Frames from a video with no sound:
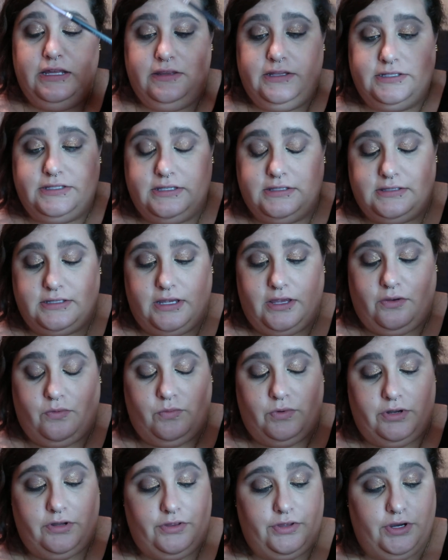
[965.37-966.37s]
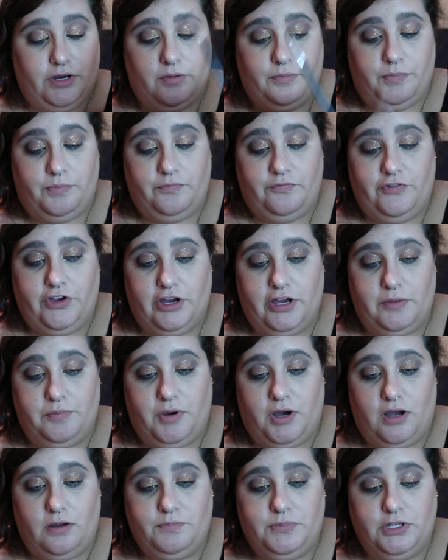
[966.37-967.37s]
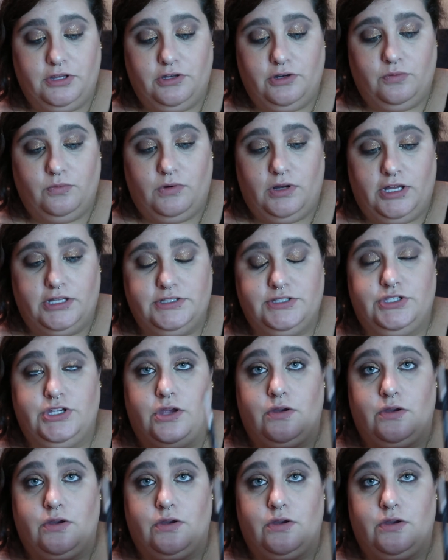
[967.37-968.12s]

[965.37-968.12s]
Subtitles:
This is like one of their very popular ones.